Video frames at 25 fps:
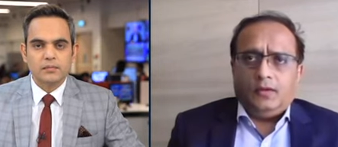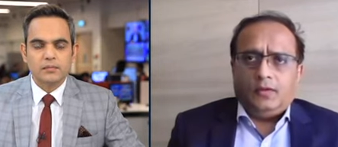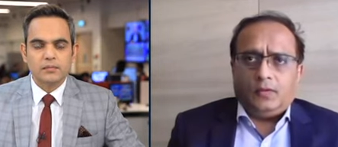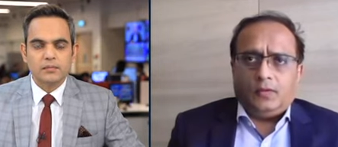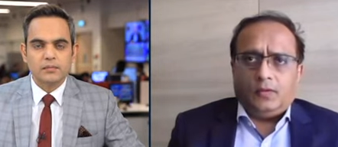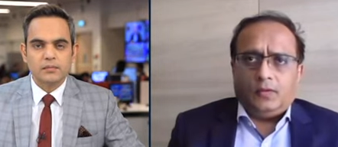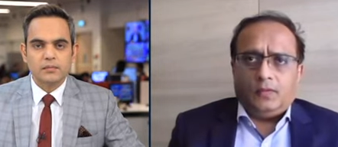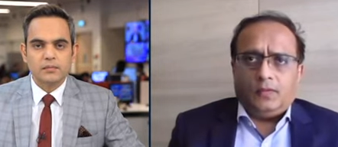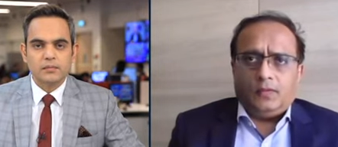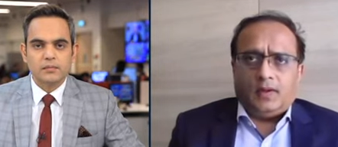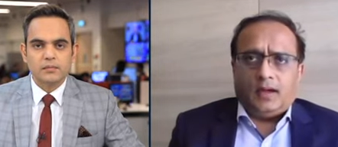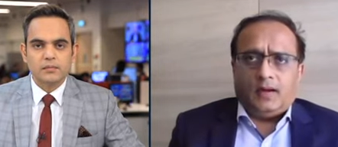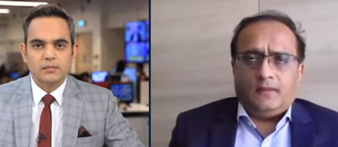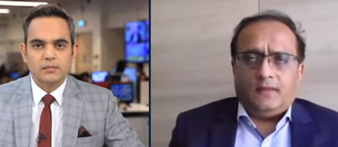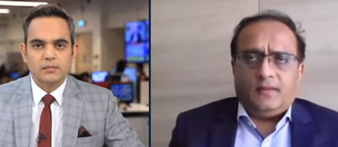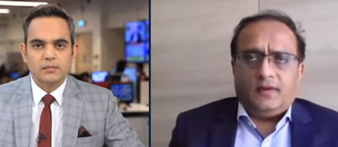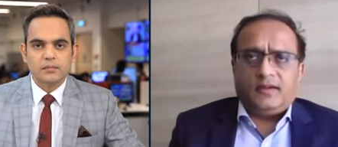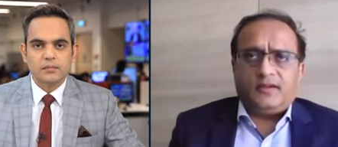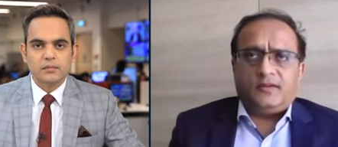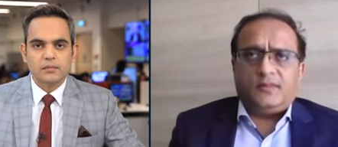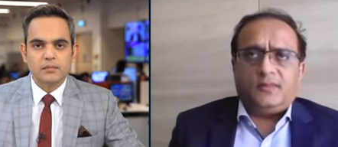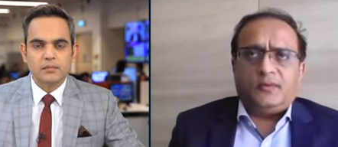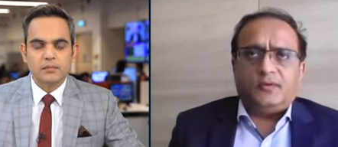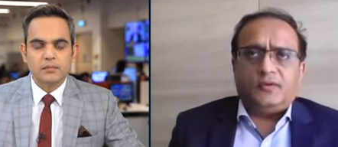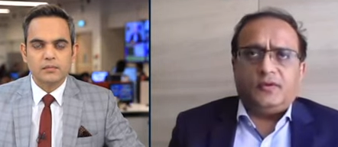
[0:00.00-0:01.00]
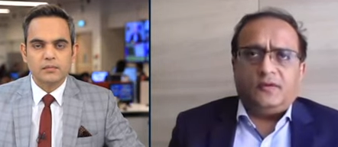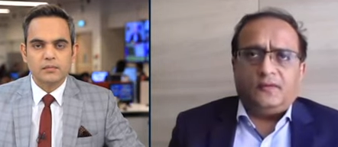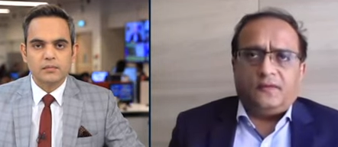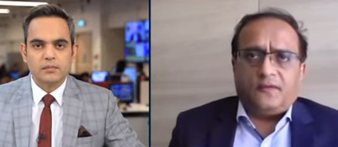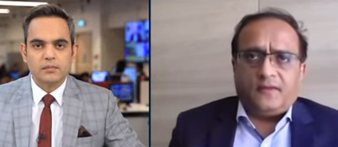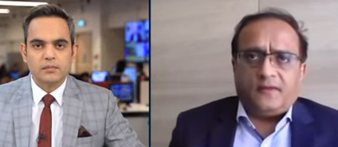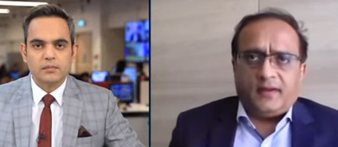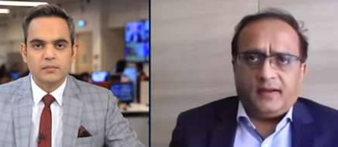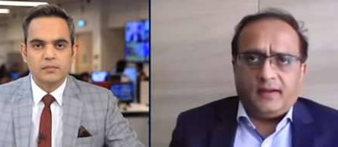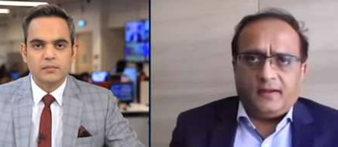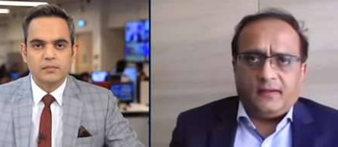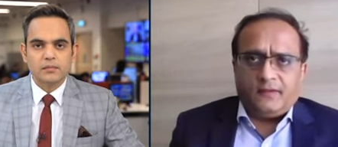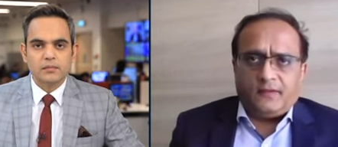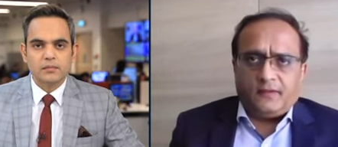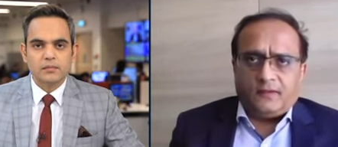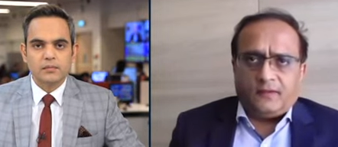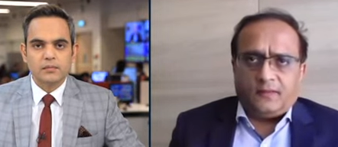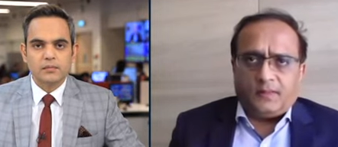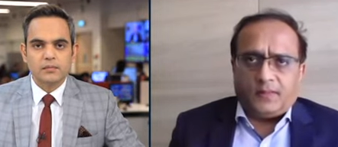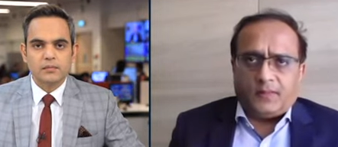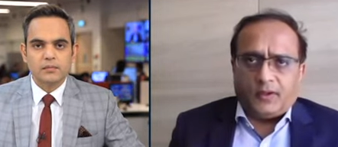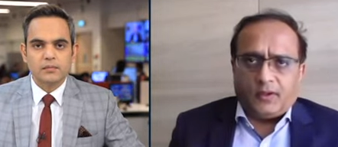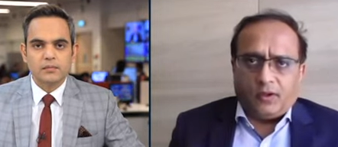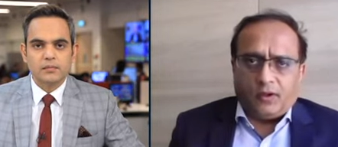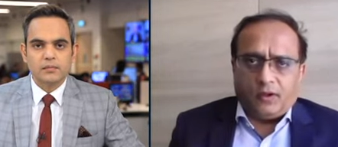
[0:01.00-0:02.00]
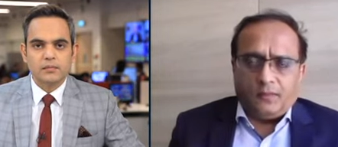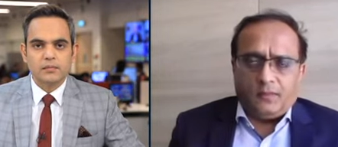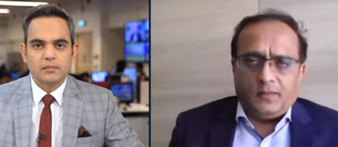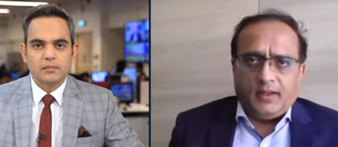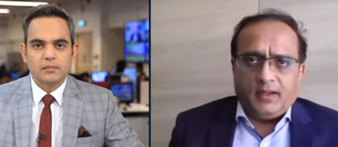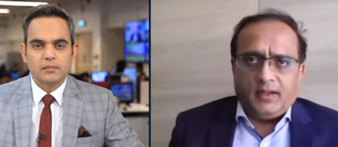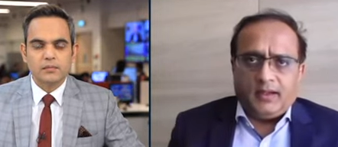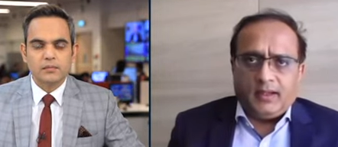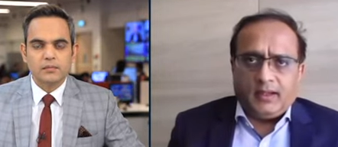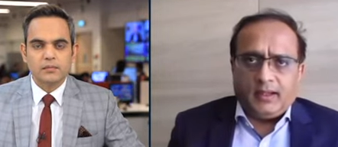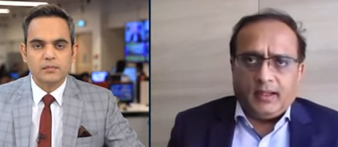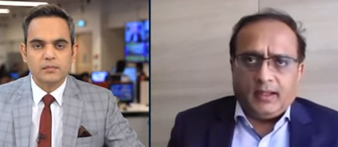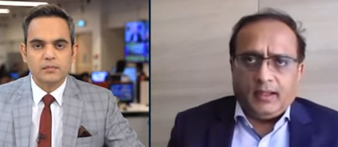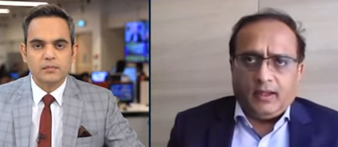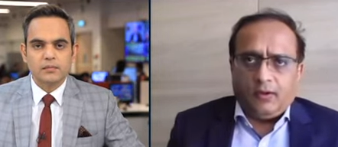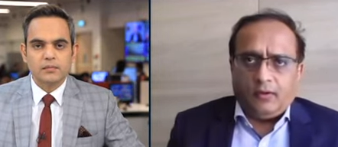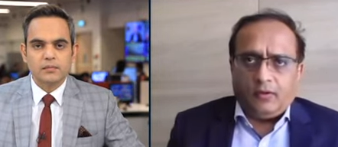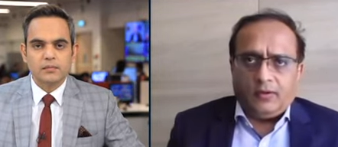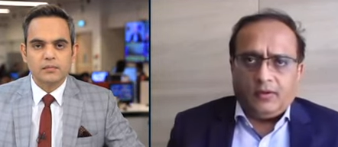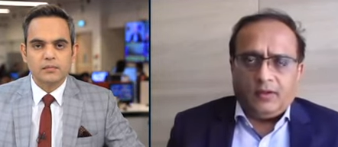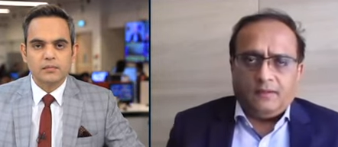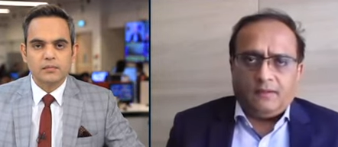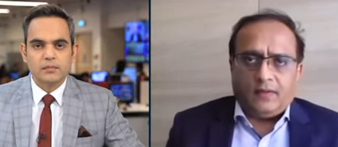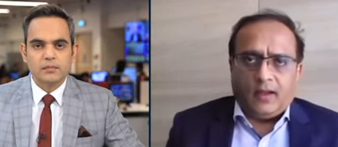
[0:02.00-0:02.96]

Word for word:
Speaker 1: So our exposure on ferrous was predominantly on